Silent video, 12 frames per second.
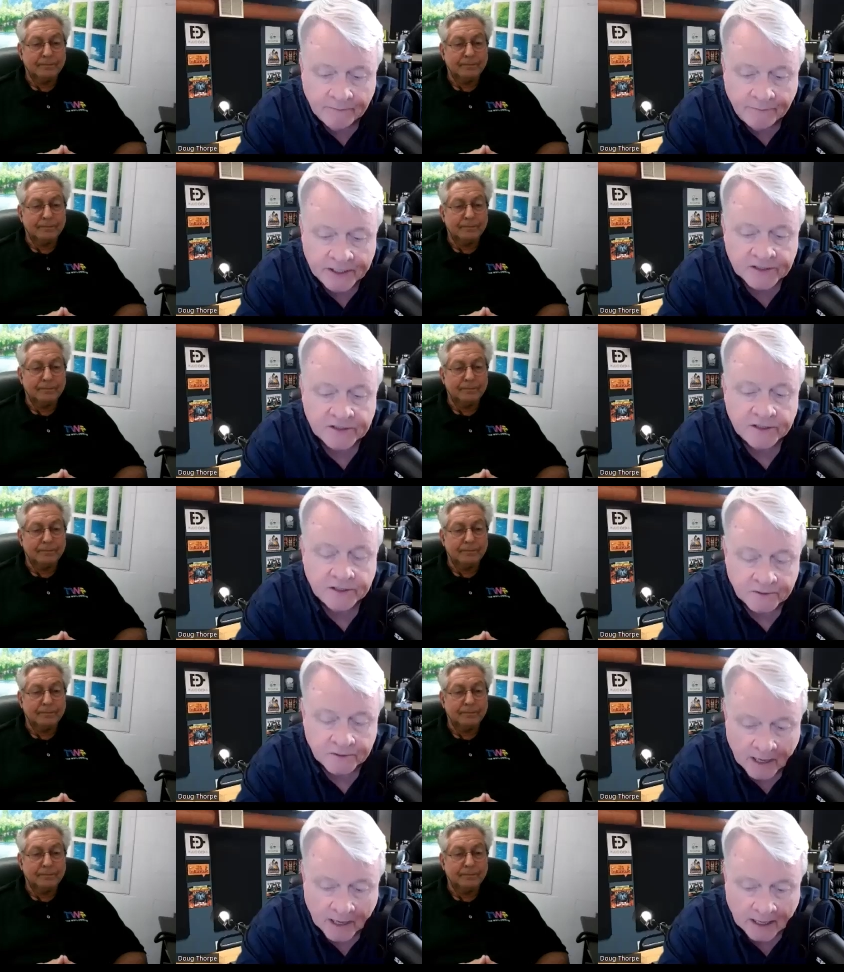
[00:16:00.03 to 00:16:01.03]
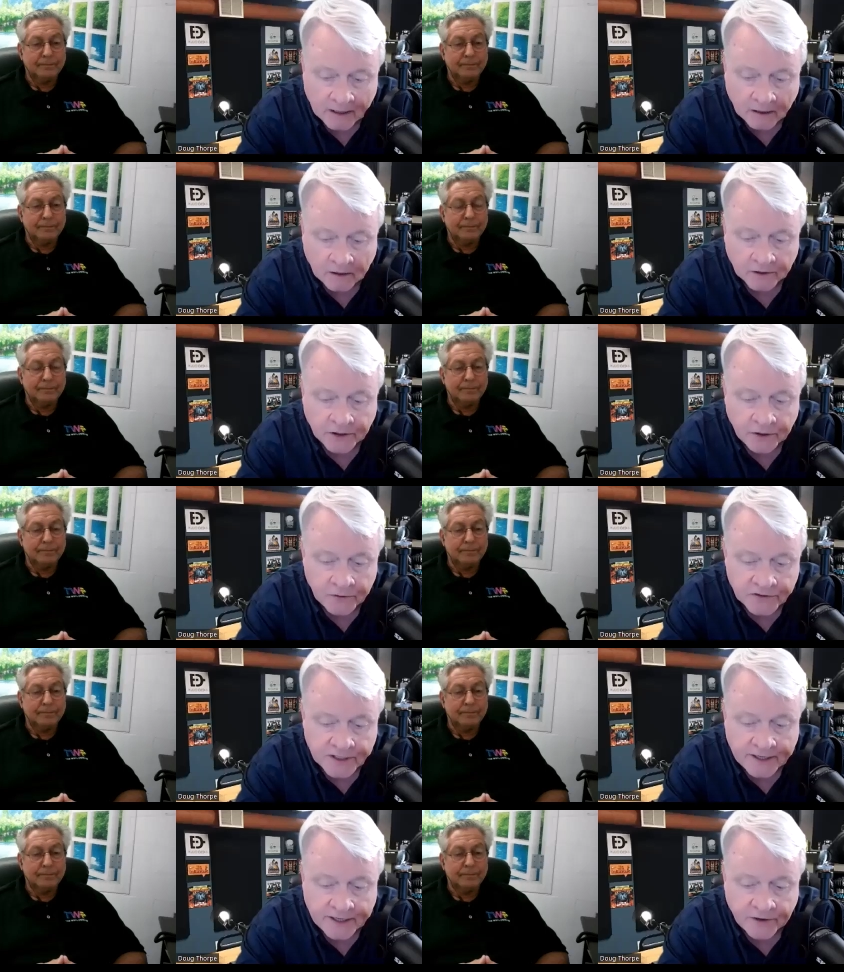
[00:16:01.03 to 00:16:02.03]
Speaker 1: business model. You
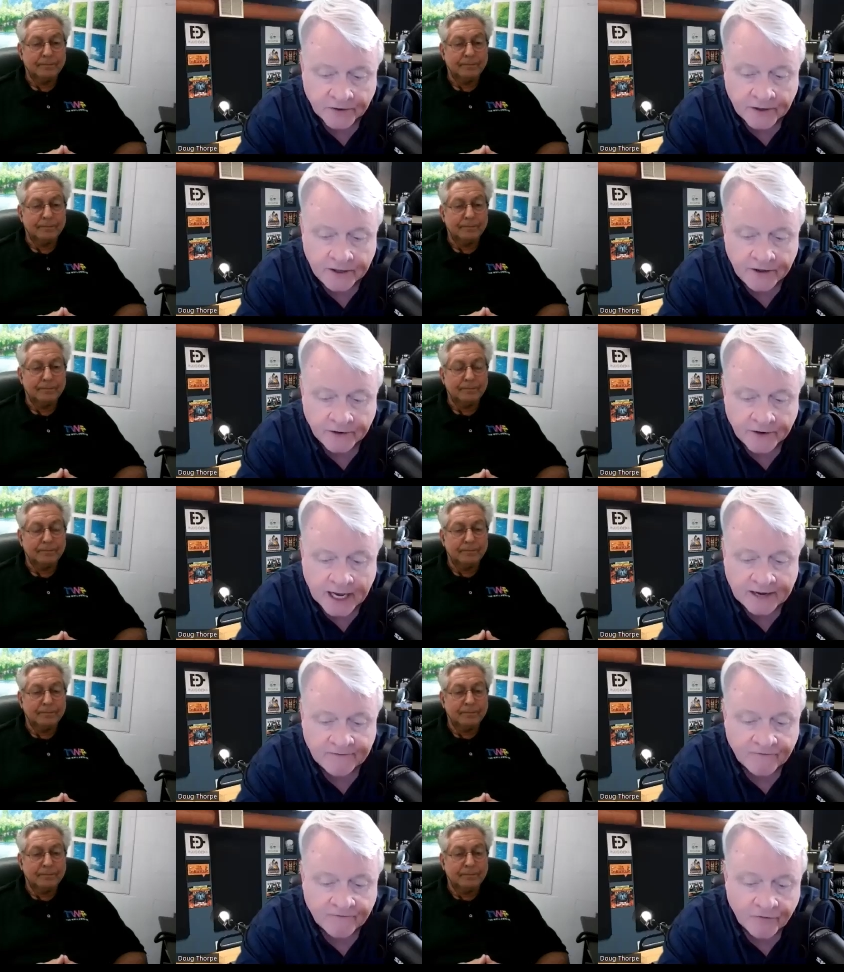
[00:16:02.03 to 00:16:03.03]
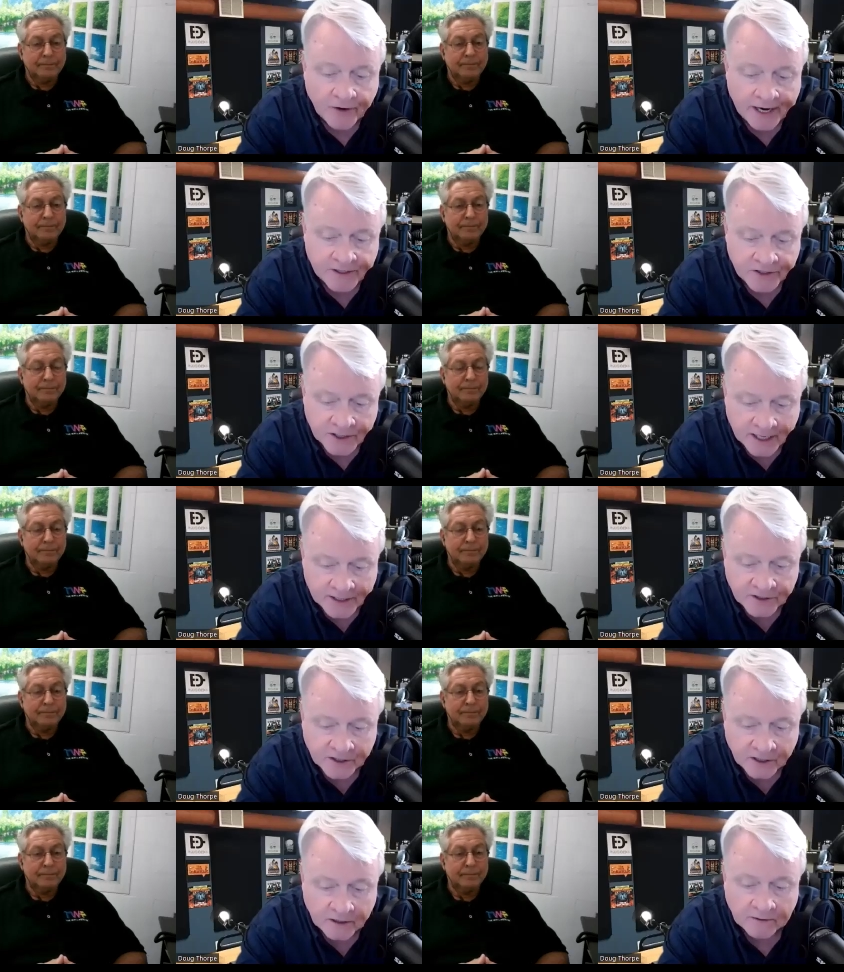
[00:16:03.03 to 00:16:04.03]
said you're you're not
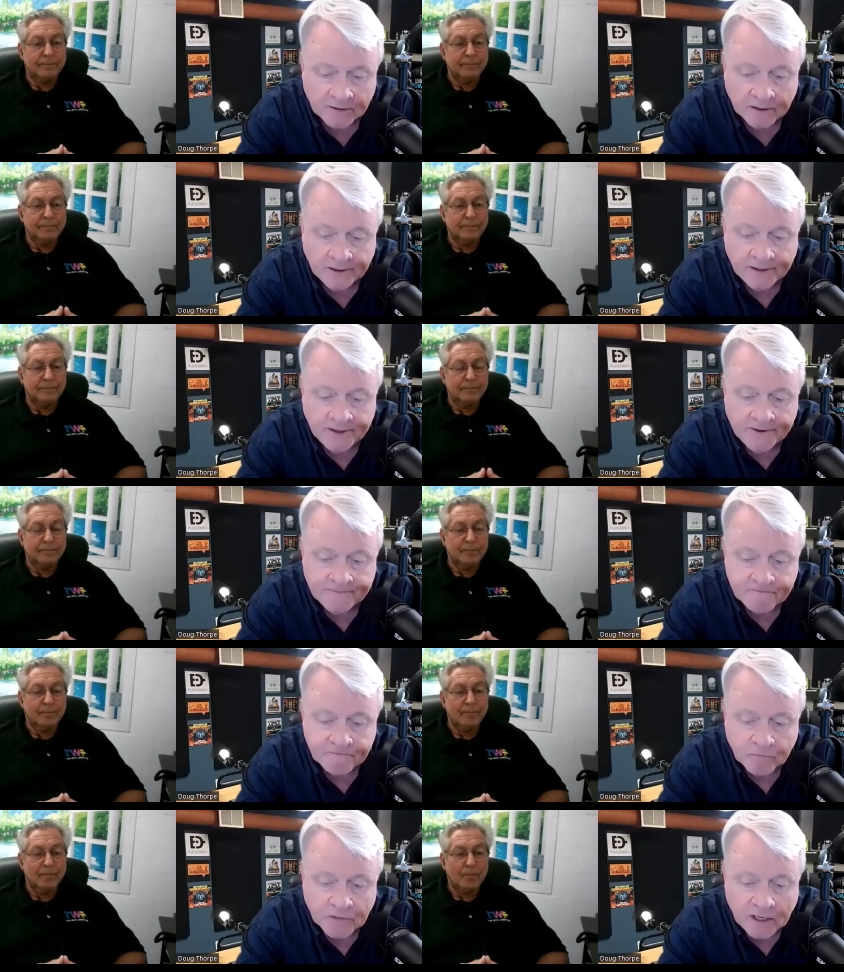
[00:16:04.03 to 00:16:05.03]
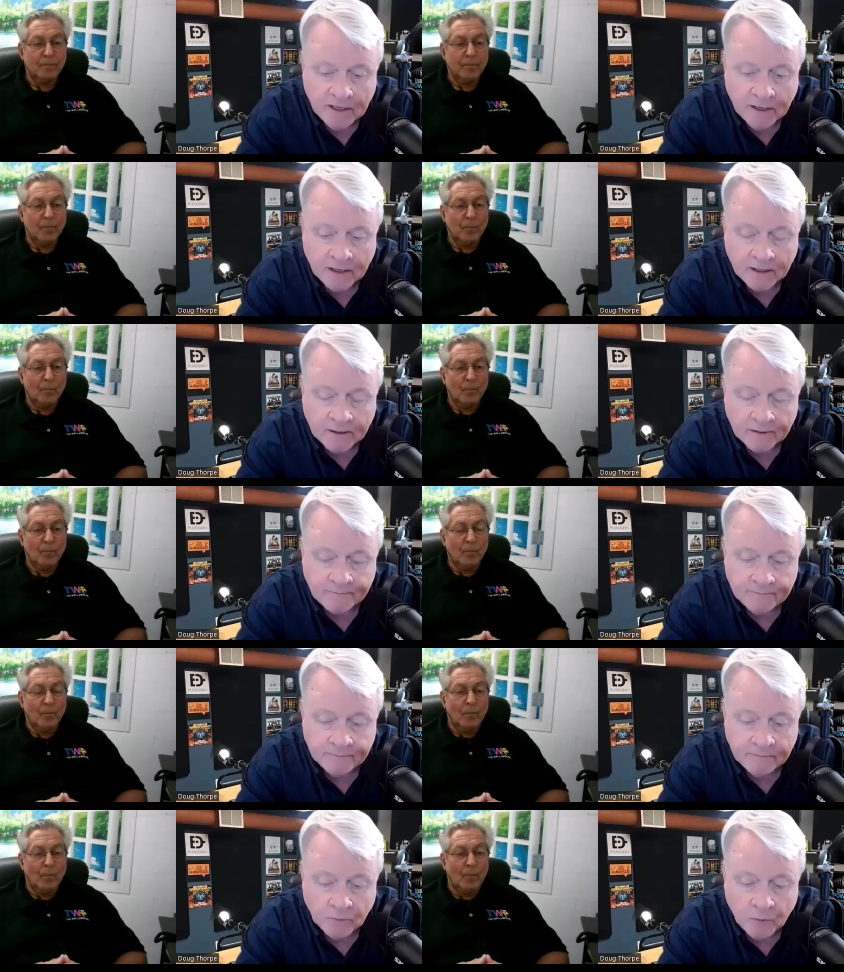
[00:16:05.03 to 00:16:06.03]
franchising uh,
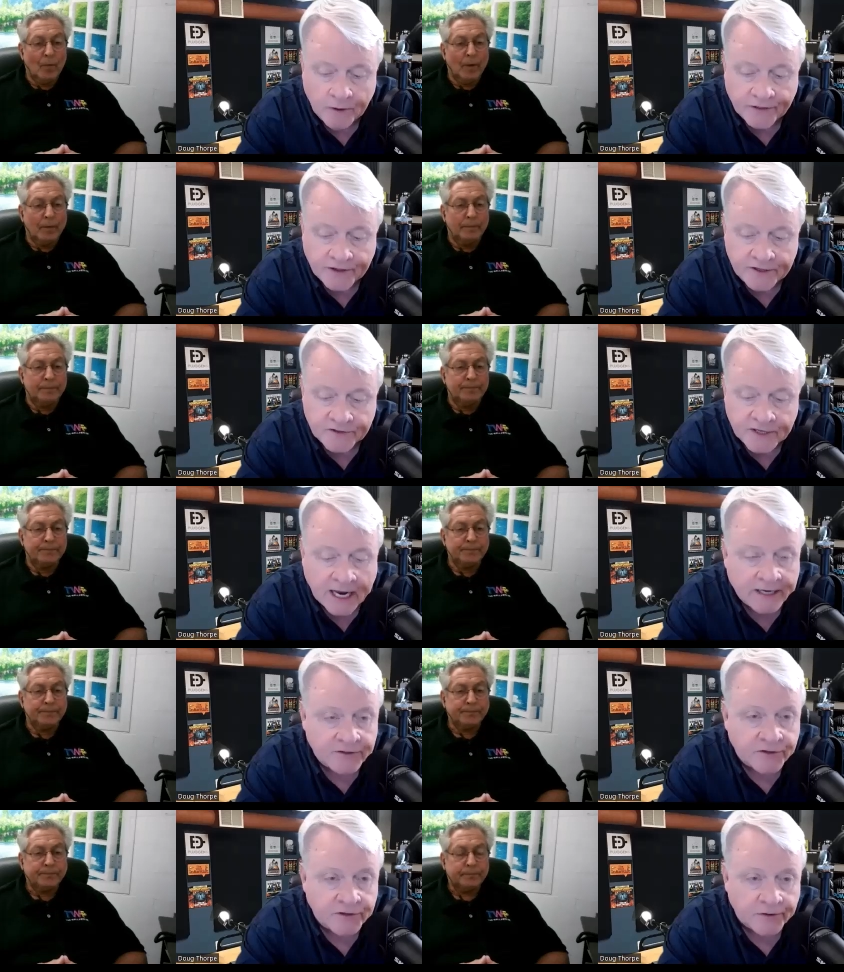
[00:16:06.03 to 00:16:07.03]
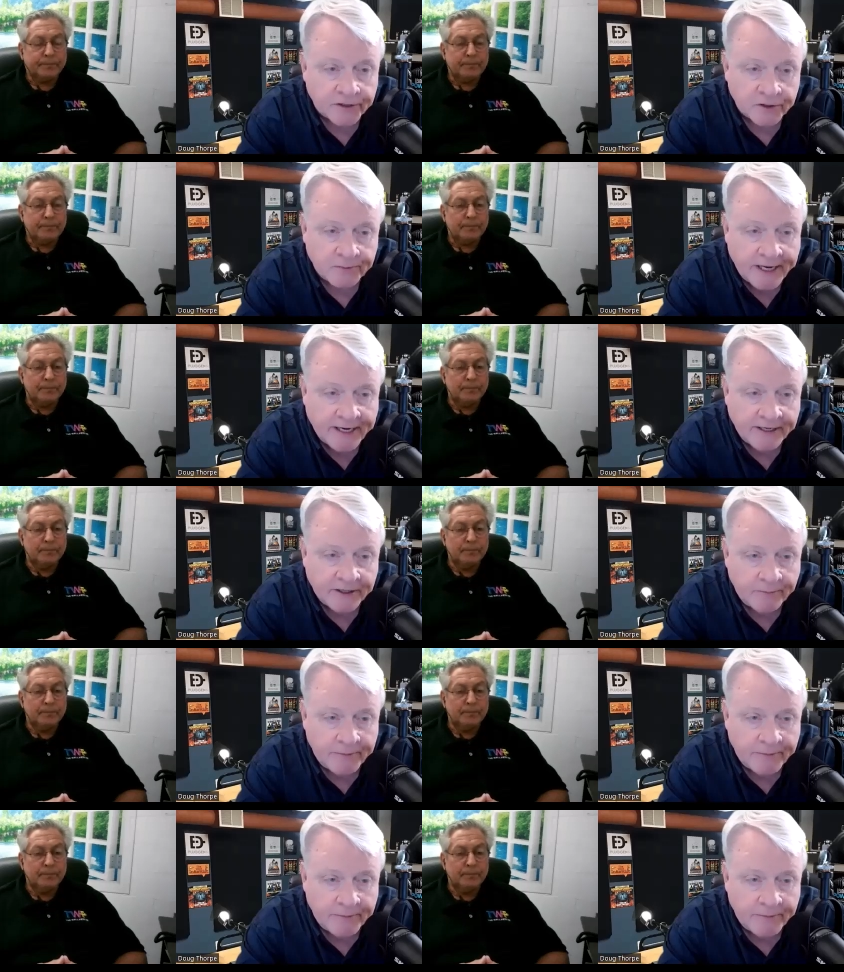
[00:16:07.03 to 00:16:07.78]
with these guys that are expanding the